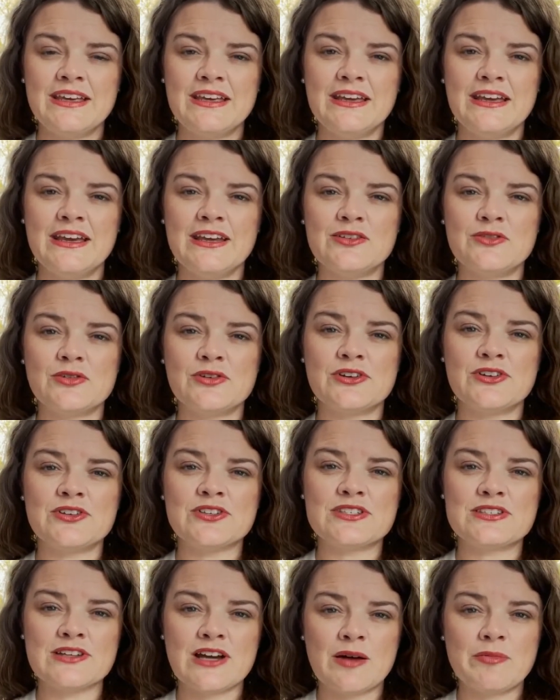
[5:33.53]
in order to
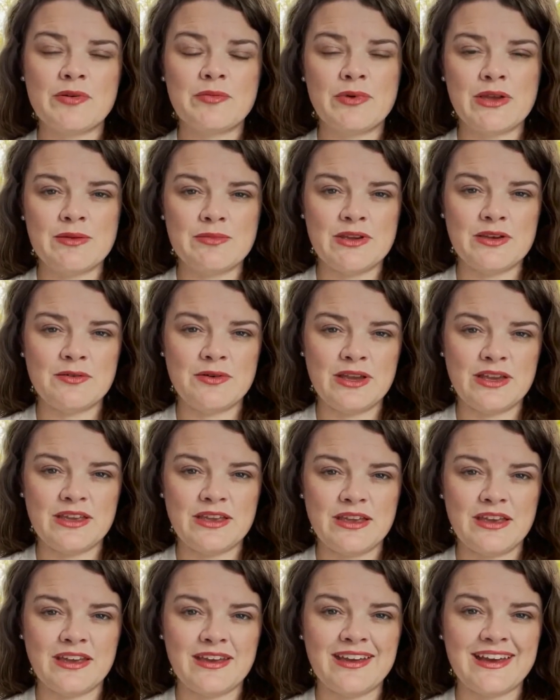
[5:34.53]
stop baby
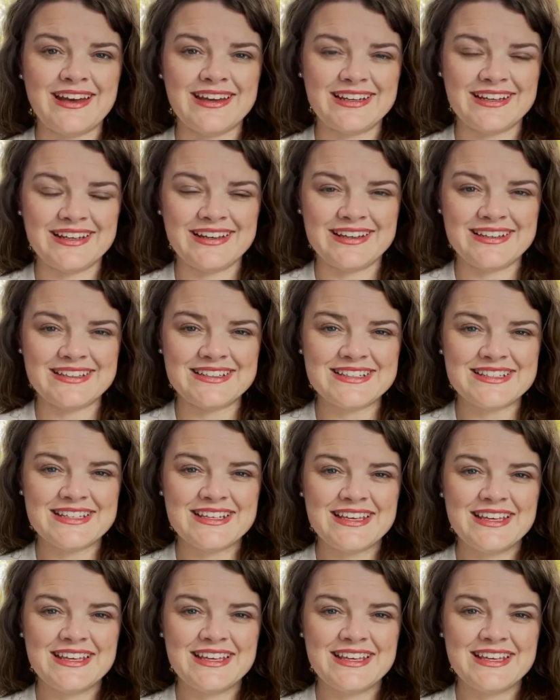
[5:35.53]
waking at night.